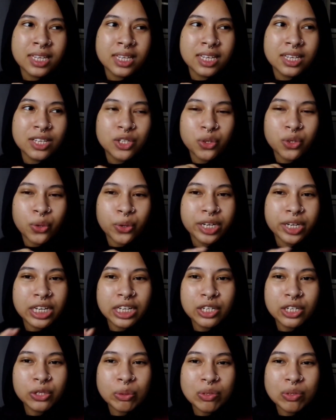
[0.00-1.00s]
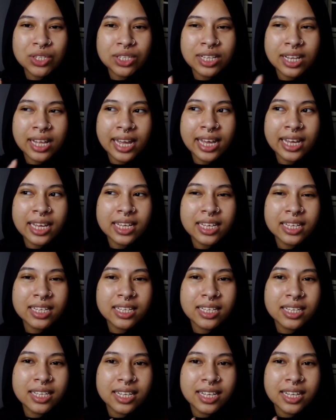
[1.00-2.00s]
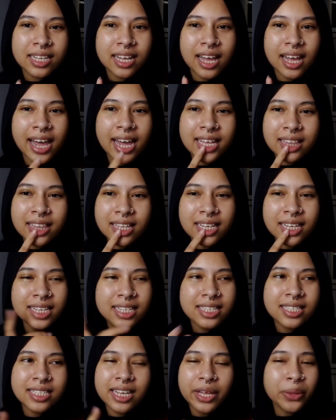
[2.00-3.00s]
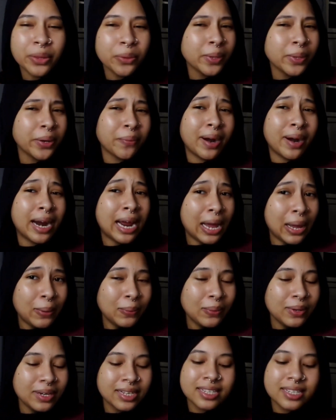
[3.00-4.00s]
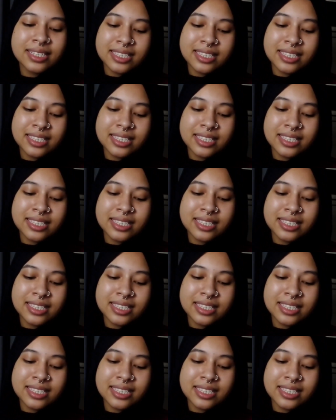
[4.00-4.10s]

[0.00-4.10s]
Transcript: short conclusion like, I think it's the other way around?